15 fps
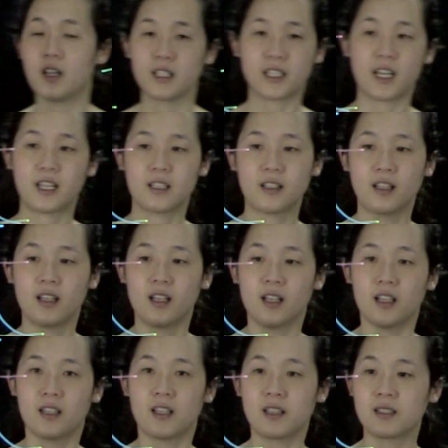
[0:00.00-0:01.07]
again,
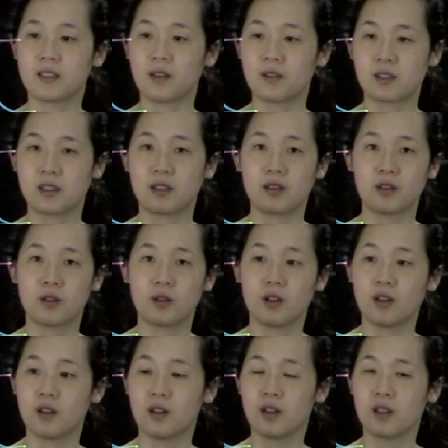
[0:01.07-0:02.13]
this goes to
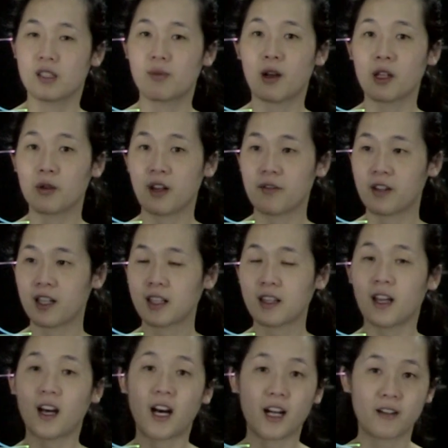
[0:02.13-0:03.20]
Smaller wavelength,
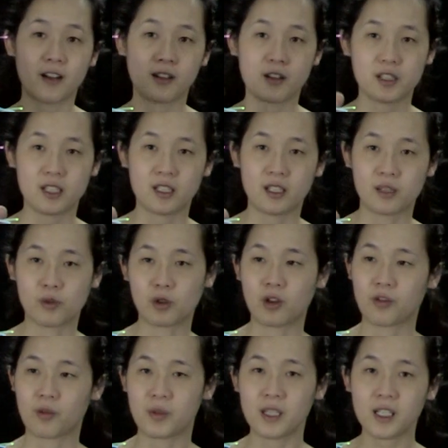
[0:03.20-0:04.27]
higher energy, because we're going
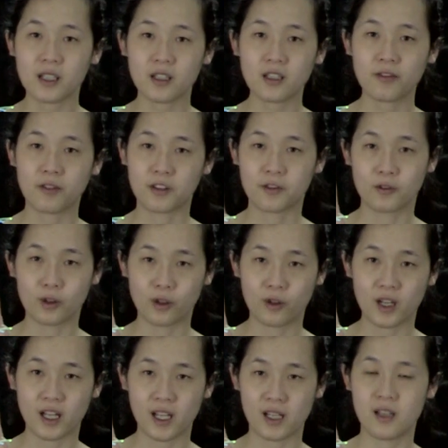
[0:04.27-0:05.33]
from here for the
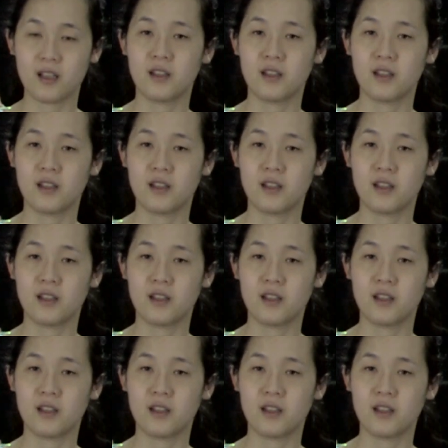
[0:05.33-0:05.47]
fluoride